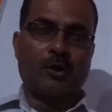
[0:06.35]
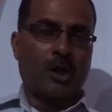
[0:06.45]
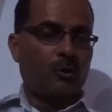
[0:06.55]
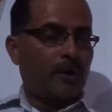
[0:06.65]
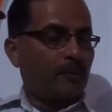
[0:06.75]

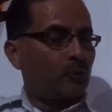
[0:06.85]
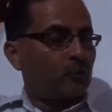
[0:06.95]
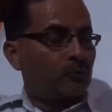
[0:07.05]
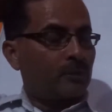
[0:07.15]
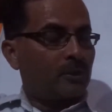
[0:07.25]
Now I am
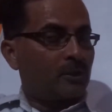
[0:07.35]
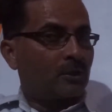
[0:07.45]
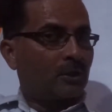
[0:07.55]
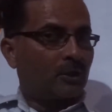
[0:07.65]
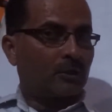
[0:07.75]
going to be
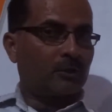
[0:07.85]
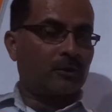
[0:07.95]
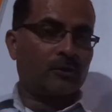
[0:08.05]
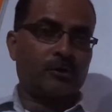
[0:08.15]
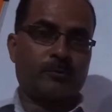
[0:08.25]

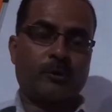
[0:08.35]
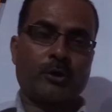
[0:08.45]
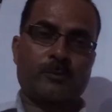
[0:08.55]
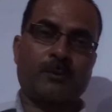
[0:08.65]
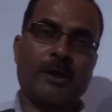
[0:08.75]
in this
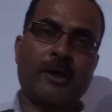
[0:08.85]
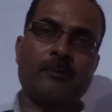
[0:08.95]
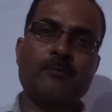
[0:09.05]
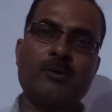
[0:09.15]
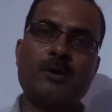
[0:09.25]
video
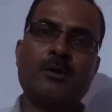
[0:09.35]
explaining.